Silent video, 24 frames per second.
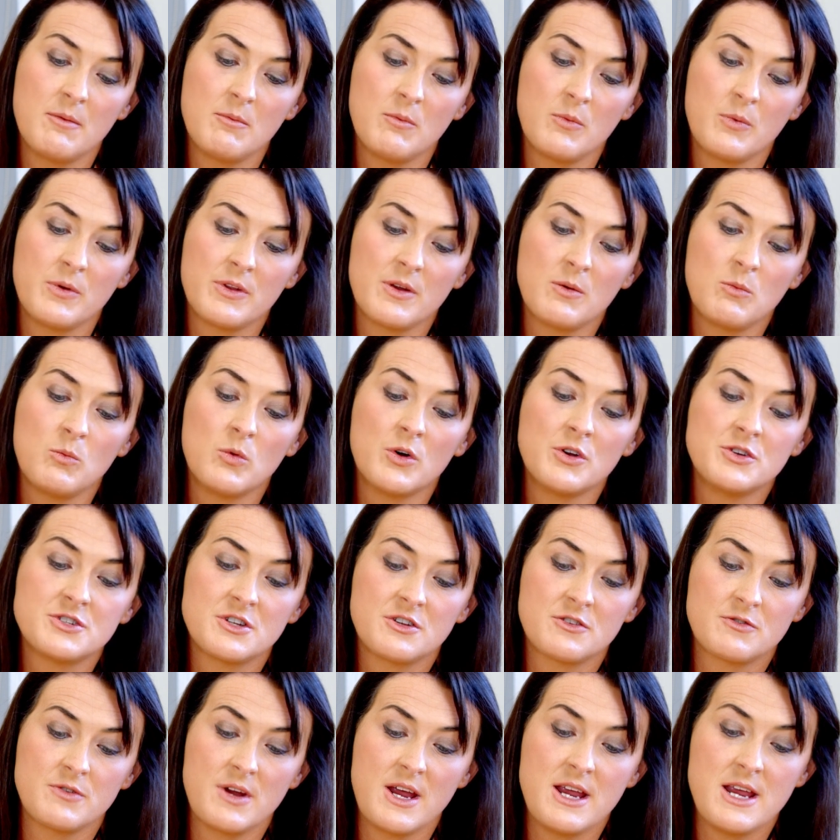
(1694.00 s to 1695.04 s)
within 1 to
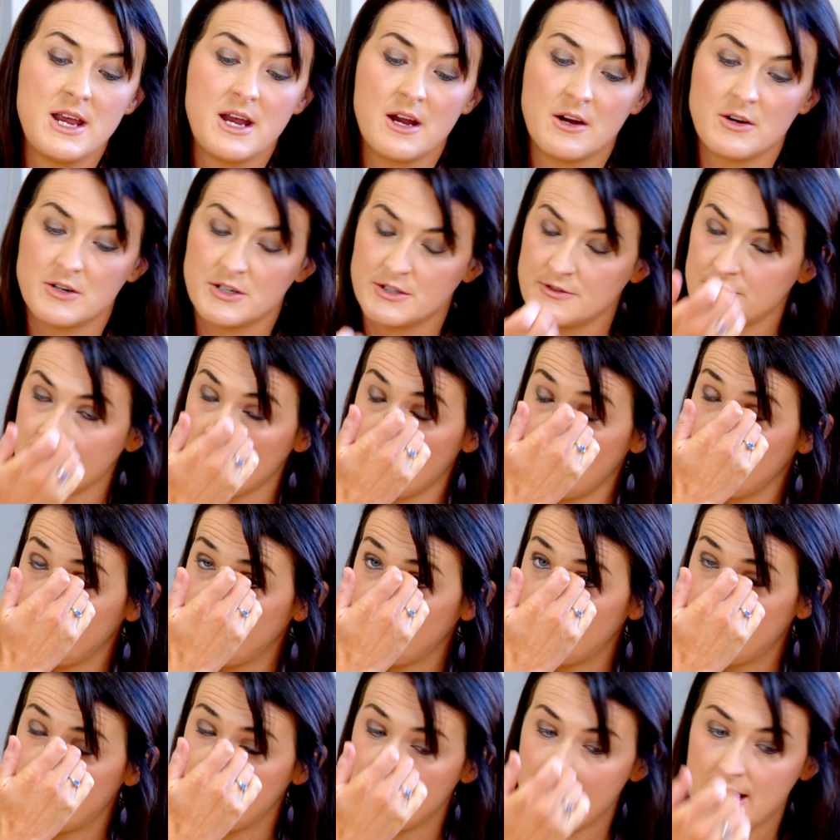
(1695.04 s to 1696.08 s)
3 years
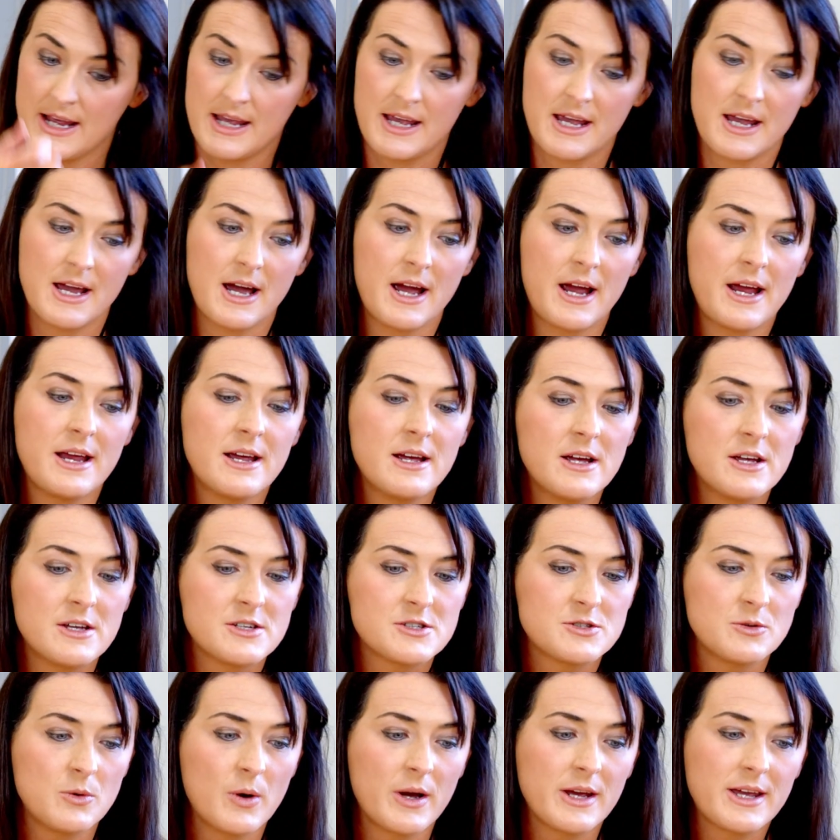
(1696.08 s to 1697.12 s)
following an AKI.
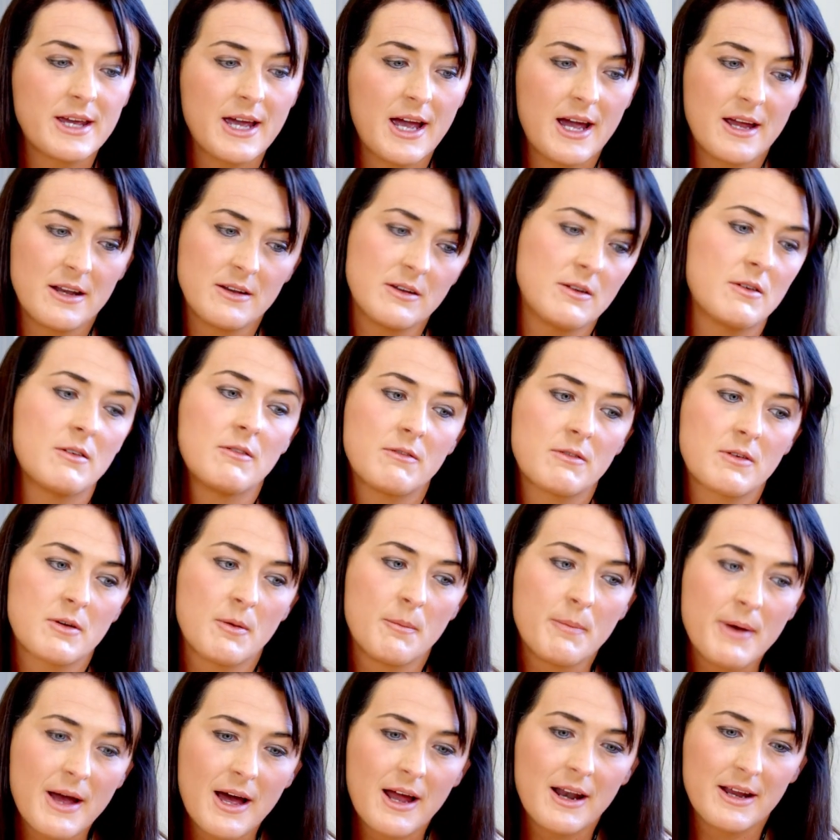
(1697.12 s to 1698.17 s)
So again,
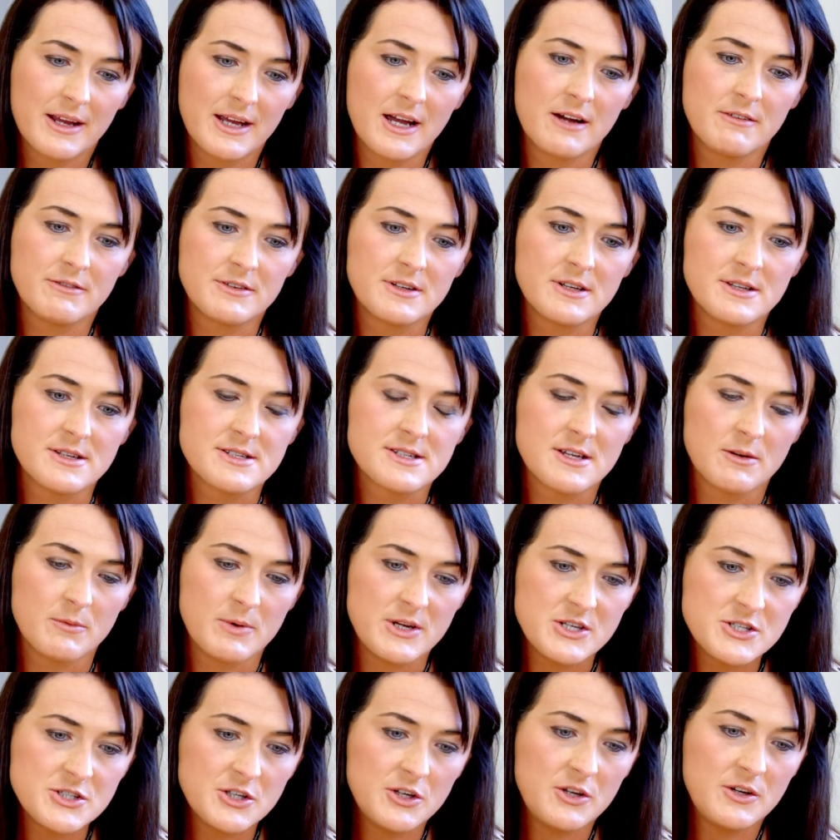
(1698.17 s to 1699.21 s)
compelling evidence that
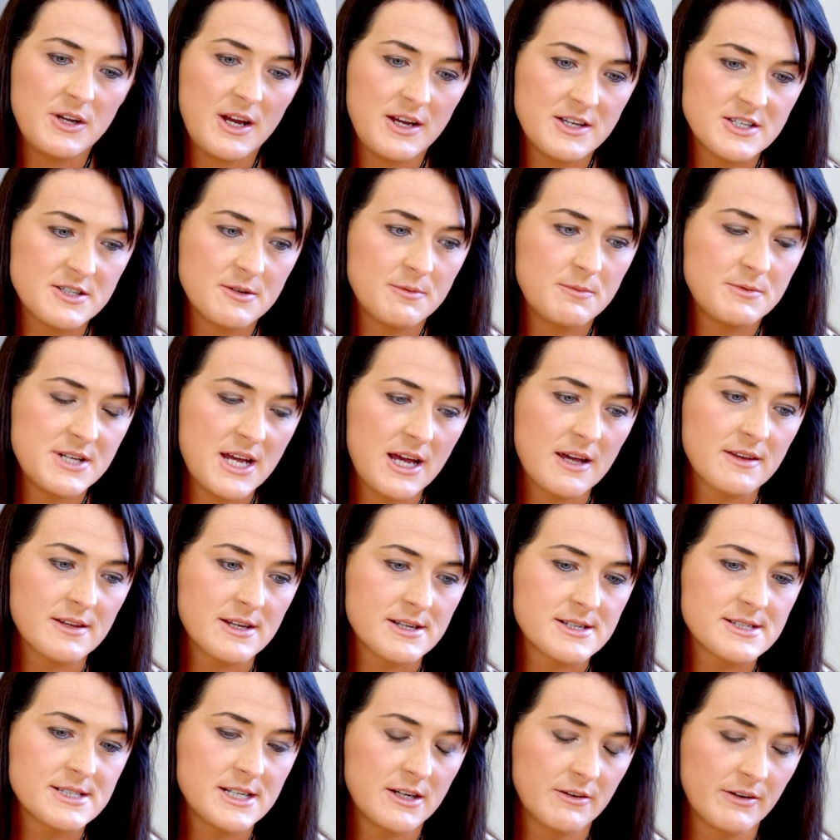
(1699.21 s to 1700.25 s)
we do need to take
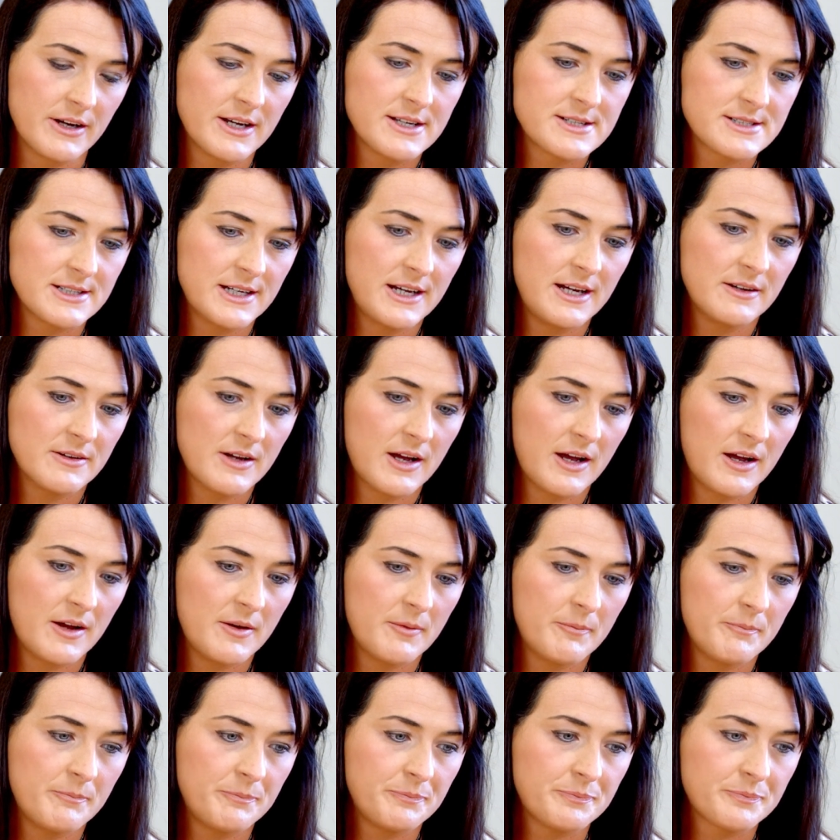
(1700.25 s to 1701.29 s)
this seriously
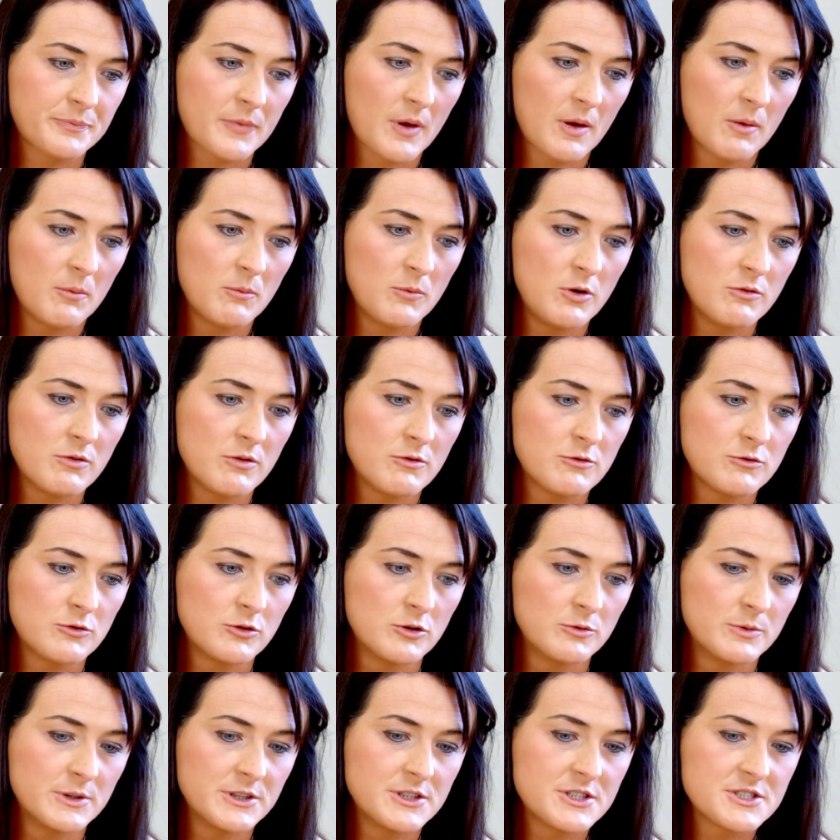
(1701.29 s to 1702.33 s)
moving
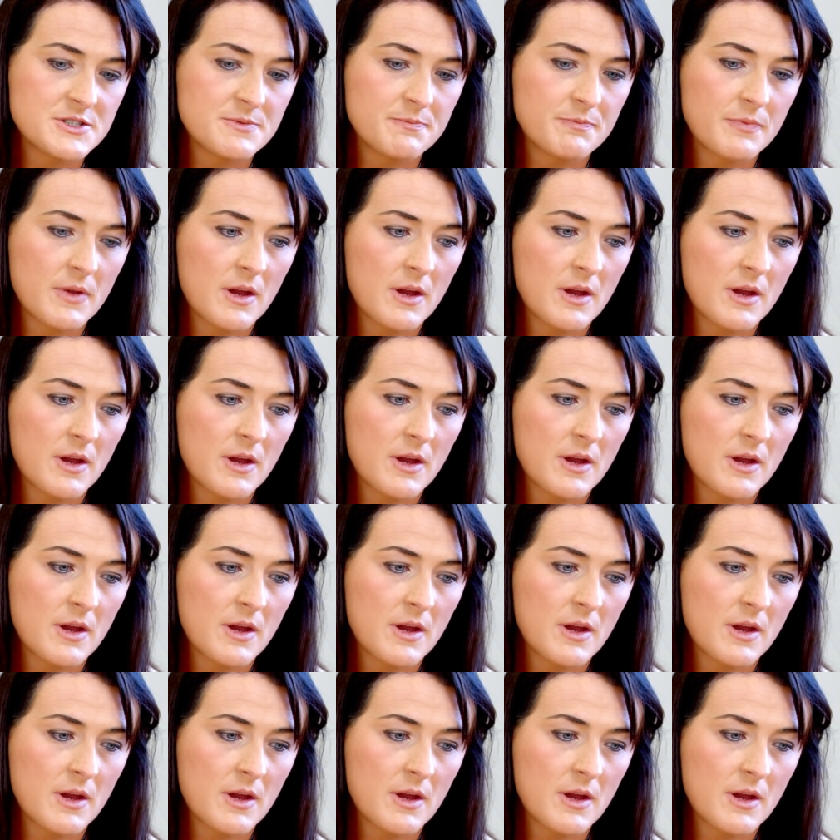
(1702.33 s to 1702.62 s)
forwards.